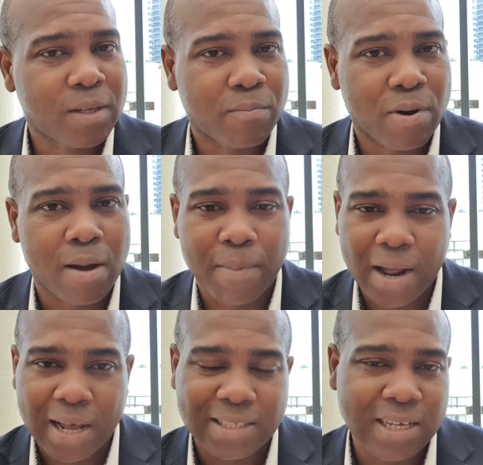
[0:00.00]
pram,
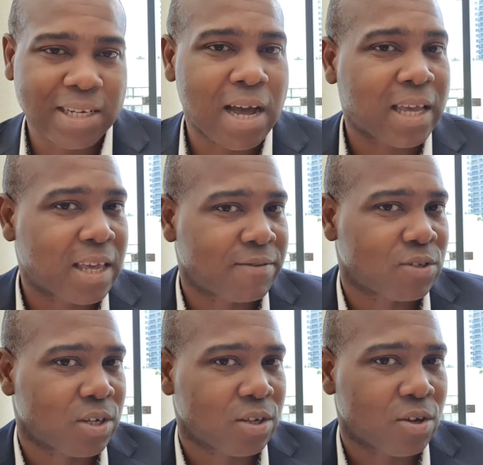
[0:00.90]
and I take that and give
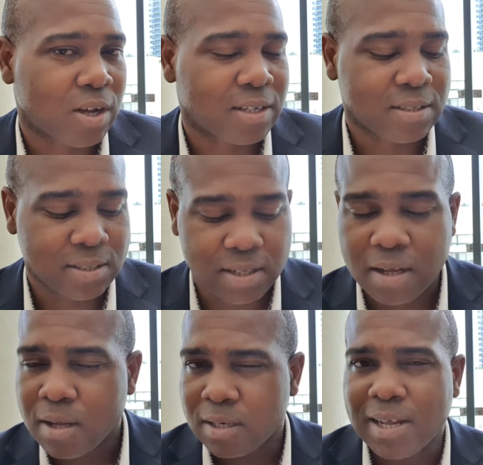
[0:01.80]
to the younger sister.
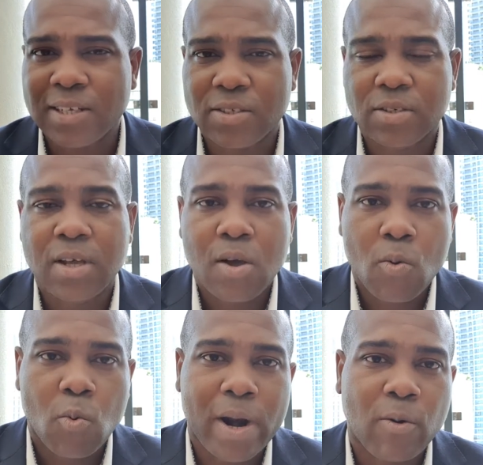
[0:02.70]
That's
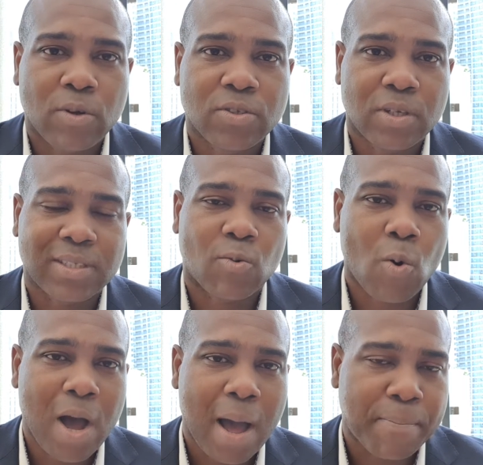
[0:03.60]
what I want to do.
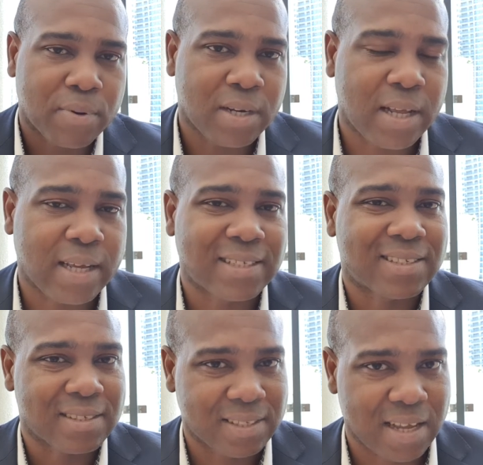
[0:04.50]
What happened there is
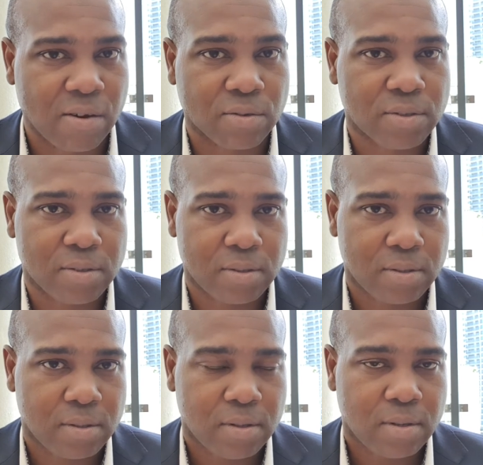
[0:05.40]
sales.
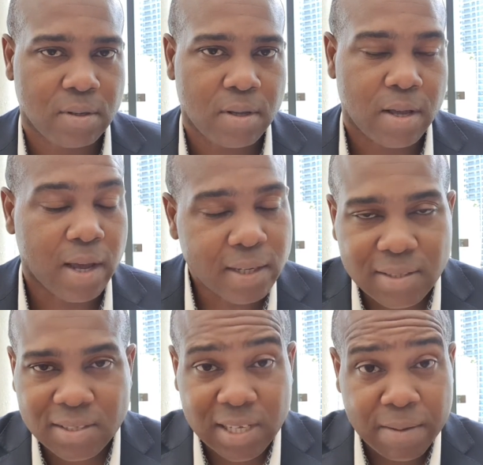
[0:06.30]
It's the
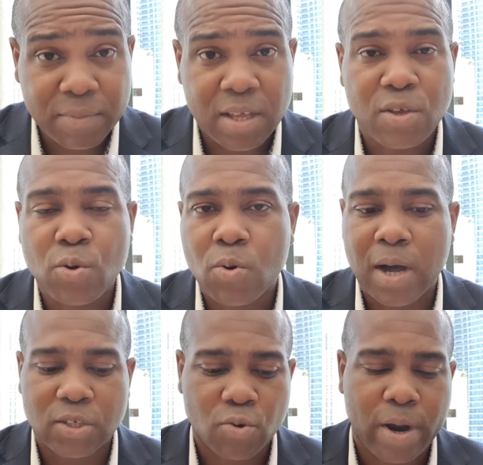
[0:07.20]
same thing you
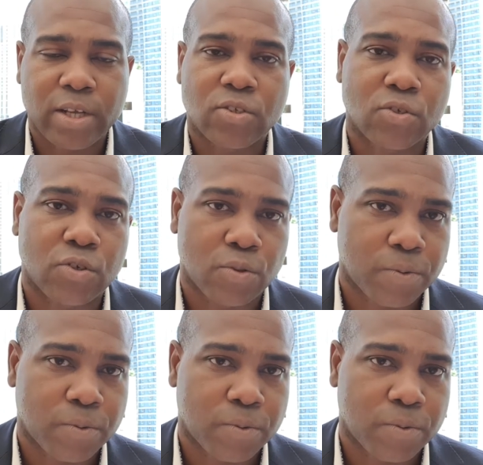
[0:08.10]
are trying to do.